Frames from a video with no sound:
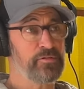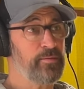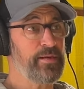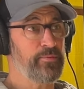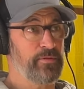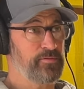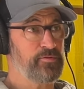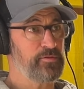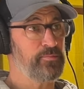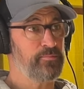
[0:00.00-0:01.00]
the big
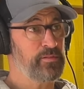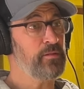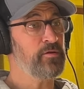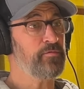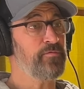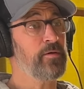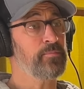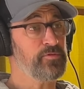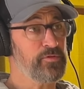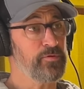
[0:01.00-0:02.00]
ones, but the little
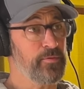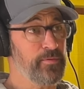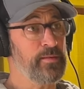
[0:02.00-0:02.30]
farms too.